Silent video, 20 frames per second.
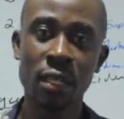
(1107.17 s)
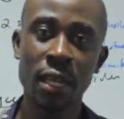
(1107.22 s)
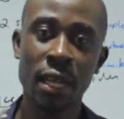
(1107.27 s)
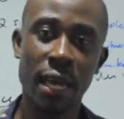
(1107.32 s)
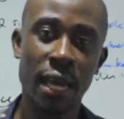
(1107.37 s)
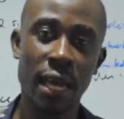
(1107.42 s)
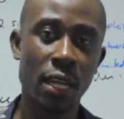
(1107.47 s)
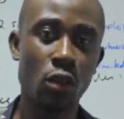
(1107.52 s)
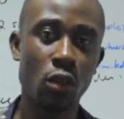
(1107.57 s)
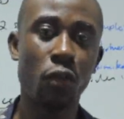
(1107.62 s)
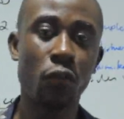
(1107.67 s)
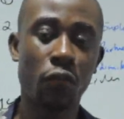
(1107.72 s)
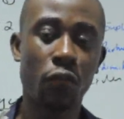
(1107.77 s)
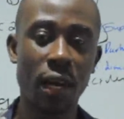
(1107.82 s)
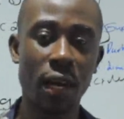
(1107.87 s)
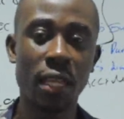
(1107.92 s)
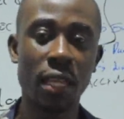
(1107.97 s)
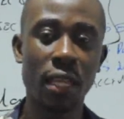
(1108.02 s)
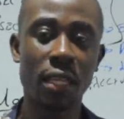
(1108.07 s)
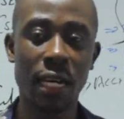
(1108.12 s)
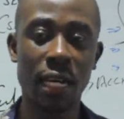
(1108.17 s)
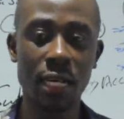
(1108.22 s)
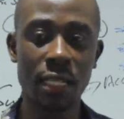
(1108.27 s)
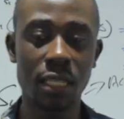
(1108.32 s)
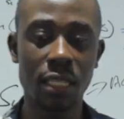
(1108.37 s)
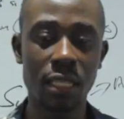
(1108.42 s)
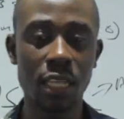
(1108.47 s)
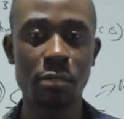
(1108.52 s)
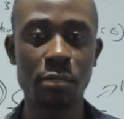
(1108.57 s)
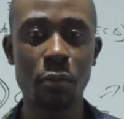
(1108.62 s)
And you'll find that
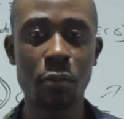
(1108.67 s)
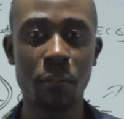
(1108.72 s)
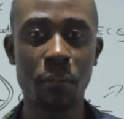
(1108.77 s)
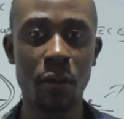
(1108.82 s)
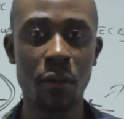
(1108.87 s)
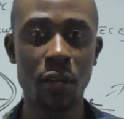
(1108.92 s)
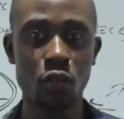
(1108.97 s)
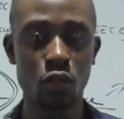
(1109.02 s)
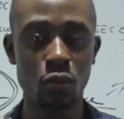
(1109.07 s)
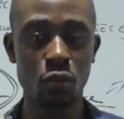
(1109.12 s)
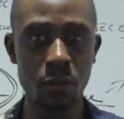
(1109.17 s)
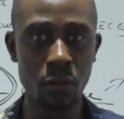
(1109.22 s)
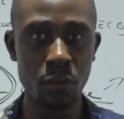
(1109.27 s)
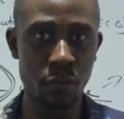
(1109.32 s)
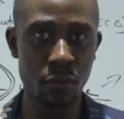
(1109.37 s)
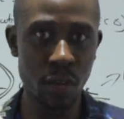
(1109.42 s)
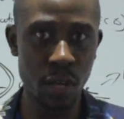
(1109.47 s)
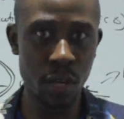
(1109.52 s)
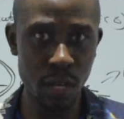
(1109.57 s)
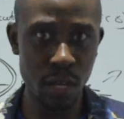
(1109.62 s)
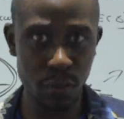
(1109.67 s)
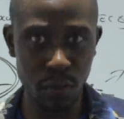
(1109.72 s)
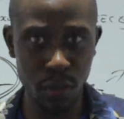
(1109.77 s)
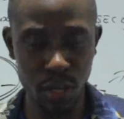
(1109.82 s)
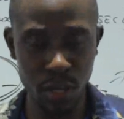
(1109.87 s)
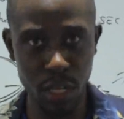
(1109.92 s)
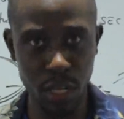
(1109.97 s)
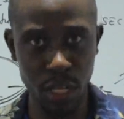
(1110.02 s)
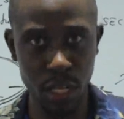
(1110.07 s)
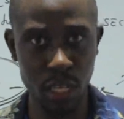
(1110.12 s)
these papers will be very,
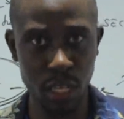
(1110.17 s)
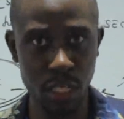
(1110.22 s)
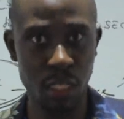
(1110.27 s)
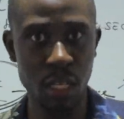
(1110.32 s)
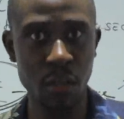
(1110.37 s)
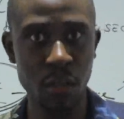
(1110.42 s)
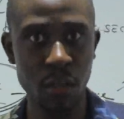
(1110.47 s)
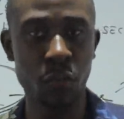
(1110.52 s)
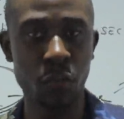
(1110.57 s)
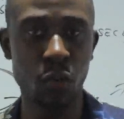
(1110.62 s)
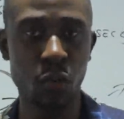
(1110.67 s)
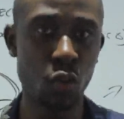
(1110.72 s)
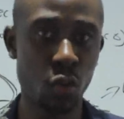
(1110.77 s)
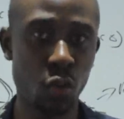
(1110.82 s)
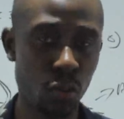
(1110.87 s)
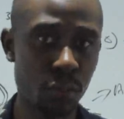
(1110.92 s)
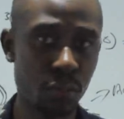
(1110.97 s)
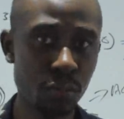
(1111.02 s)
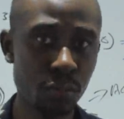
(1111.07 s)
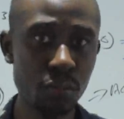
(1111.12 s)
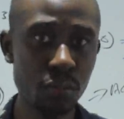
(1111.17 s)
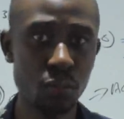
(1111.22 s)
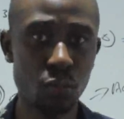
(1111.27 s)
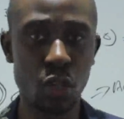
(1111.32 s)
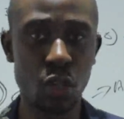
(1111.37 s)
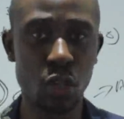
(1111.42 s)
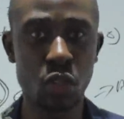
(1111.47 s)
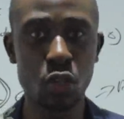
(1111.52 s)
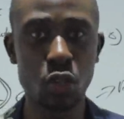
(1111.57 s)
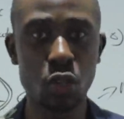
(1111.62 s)
very easy for you.
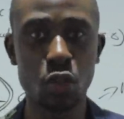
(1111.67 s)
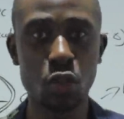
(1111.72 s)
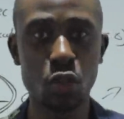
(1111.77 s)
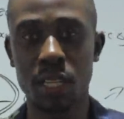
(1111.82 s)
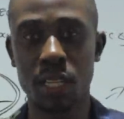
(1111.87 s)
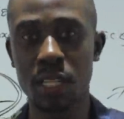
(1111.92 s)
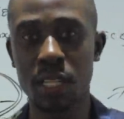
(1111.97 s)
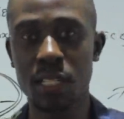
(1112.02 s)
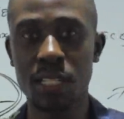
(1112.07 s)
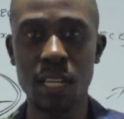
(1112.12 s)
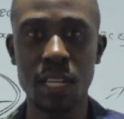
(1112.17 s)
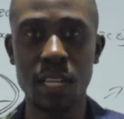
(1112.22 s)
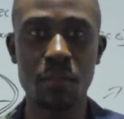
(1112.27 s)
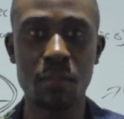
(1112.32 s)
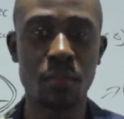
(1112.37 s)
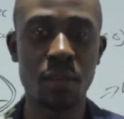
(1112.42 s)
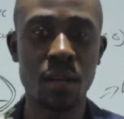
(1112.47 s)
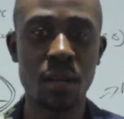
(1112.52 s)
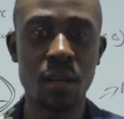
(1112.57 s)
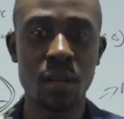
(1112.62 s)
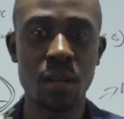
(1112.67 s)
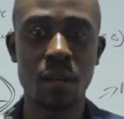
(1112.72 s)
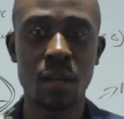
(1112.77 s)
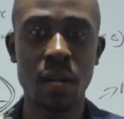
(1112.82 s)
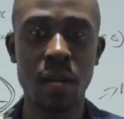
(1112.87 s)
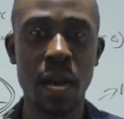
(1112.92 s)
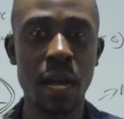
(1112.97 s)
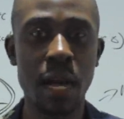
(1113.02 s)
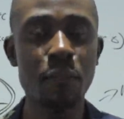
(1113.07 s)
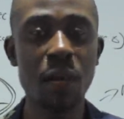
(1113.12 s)
Also during this time,
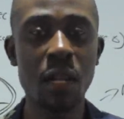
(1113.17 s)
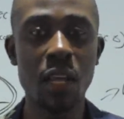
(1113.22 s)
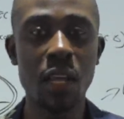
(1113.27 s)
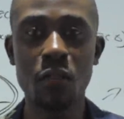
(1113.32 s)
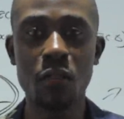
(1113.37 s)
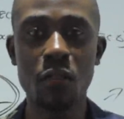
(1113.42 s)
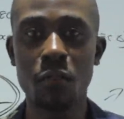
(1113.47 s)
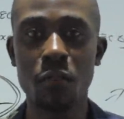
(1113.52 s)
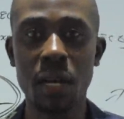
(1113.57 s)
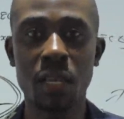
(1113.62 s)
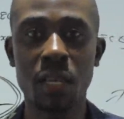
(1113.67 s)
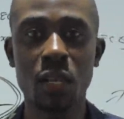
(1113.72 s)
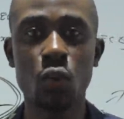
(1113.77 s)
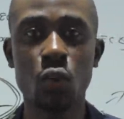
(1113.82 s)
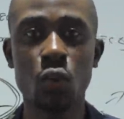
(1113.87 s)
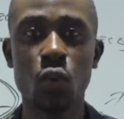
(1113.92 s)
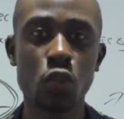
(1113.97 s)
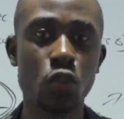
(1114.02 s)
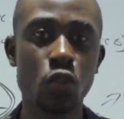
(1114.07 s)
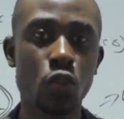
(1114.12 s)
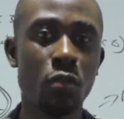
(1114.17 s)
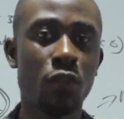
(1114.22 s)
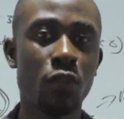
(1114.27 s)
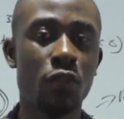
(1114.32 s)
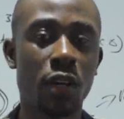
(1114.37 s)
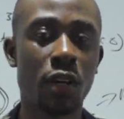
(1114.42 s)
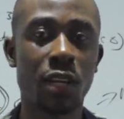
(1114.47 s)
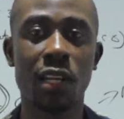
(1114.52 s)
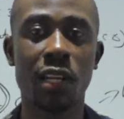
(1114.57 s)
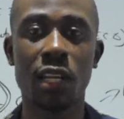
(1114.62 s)
I believe marking will also be
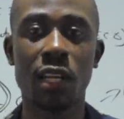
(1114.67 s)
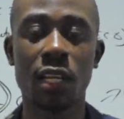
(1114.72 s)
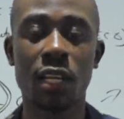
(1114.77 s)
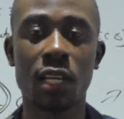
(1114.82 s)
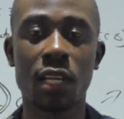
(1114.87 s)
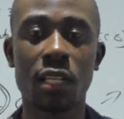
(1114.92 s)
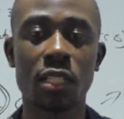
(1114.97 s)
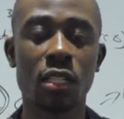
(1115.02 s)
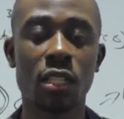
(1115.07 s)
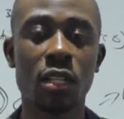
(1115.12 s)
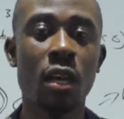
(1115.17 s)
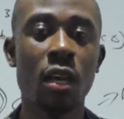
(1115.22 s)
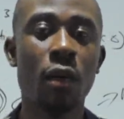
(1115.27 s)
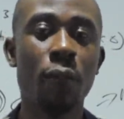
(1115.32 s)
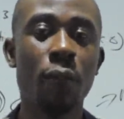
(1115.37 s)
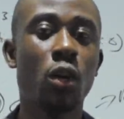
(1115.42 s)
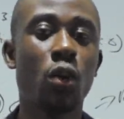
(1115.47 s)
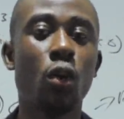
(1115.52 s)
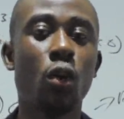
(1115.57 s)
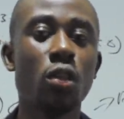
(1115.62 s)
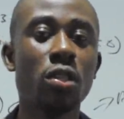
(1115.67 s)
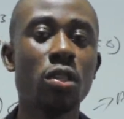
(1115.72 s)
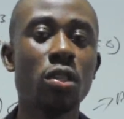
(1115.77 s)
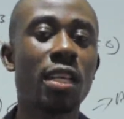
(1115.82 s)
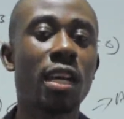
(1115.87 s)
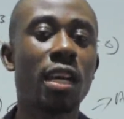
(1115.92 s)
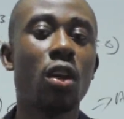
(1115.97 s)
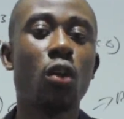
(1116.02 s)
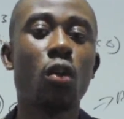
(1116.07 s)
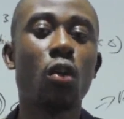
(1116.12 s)
very lenient, because a
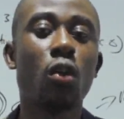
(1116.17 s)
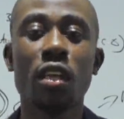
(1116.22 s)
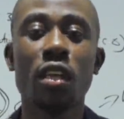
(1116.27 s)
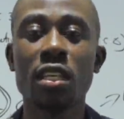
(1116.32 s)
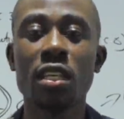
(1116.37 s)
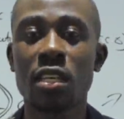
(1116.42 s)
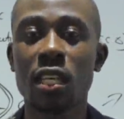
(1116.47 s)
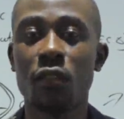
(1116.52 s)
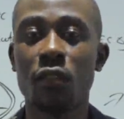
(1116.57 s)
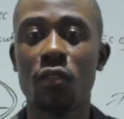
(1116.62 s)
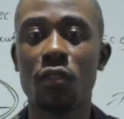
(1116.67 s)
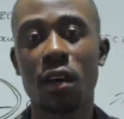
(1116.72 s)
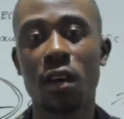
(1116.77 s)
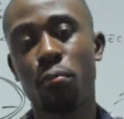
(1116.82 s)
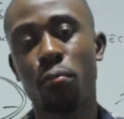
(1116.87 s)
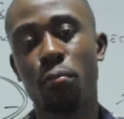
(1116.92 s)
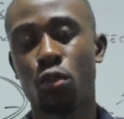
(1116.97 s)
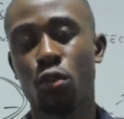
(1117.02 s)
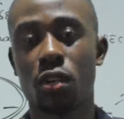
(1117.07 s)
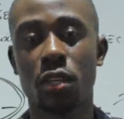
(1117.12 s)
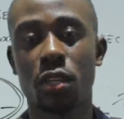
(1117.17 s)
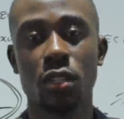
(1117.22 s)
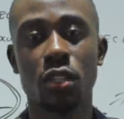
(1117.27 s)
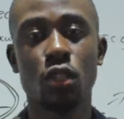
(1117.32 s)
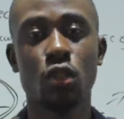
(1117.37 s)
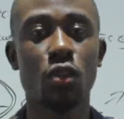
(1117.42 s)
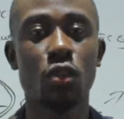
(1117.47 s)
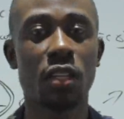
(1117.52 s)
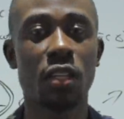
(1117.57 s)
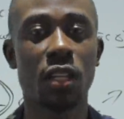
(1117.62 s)
lot of things have happened
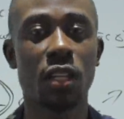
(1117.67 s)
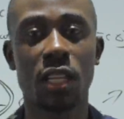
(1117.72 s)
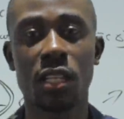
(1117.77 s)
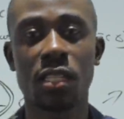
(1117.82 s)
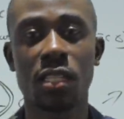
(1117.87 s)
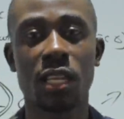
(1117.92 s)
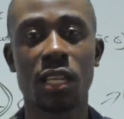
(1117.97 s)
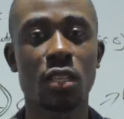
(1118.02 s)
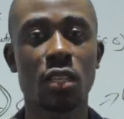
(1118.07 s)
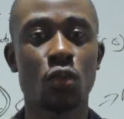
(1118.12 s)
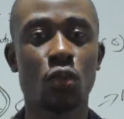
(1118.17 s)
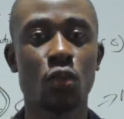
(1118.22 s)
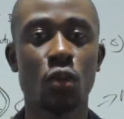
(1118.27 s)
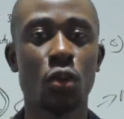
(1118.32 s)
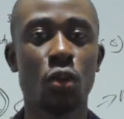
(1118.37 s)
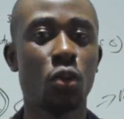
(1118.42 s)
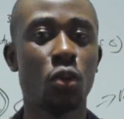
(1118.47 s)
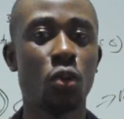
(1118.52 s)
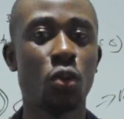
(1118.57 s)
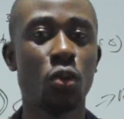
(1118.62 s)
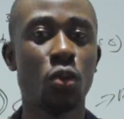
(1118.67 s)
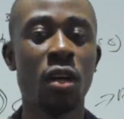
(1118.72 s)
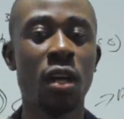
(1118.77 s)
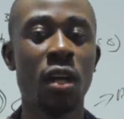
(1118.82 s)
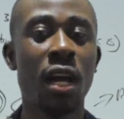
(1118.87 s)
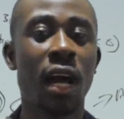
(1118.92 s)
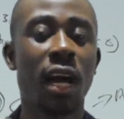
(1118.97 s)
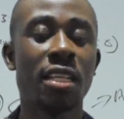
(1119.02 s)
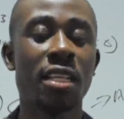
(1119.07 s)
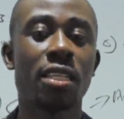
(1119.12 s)
during this year, as we all know.
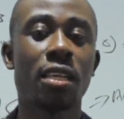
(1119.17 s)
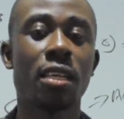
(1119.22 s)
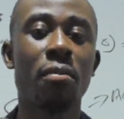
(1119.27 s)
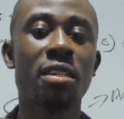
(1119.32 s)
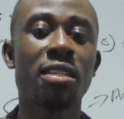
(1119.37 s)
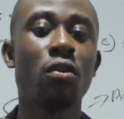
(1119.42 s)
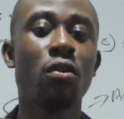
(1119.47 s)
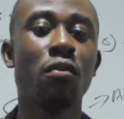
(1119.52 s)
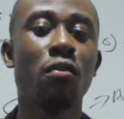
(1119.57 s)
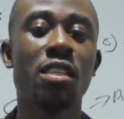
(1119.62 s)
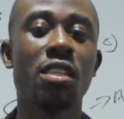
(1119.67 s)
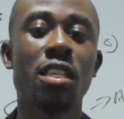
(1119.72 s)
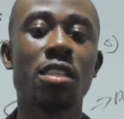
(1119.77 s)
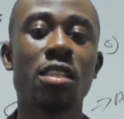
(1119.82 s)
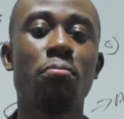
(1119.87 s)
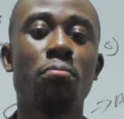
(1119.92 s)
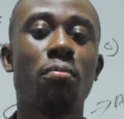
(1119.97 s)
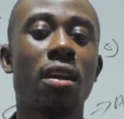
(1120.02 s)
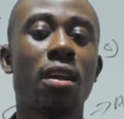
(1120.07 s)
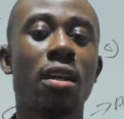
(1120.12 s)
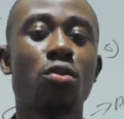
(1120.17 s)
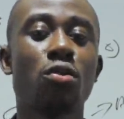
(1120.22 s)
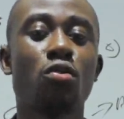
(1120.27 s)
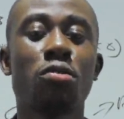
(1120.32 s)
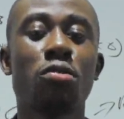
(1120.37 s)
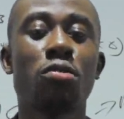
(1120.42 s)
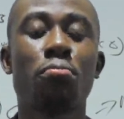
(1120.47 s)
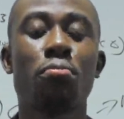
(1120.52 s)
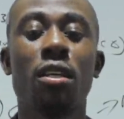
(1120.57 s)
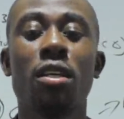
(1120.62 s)
A semester of 6 months was
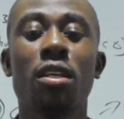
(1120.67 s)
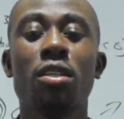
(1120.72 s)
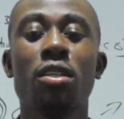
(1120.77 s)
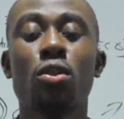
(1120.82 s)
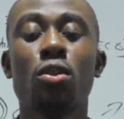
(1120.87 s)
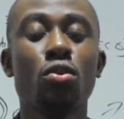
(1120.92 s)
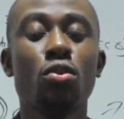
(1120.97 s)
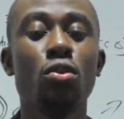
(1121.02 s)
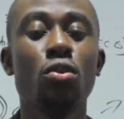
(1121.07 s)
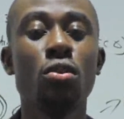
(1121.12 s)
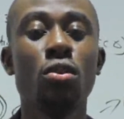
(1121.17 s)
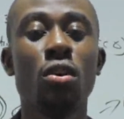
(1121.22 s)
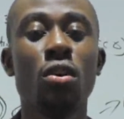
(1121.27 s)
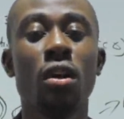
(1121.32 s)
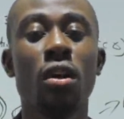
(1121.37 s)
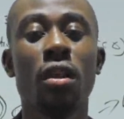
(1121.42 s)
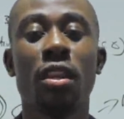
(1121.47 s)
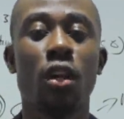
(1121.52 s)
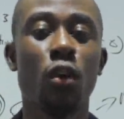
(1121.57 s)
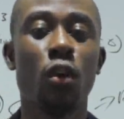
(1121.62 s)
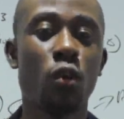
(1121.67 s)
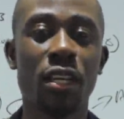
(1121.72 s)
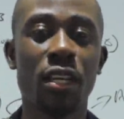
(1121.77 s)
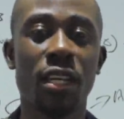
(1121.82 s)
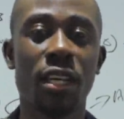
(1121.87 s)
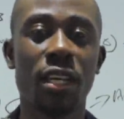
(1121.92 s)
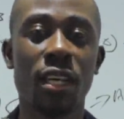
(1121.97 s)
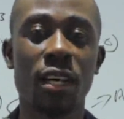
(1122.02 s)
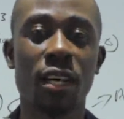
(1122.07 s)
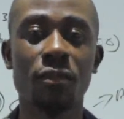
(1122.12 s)
spread through the whole year.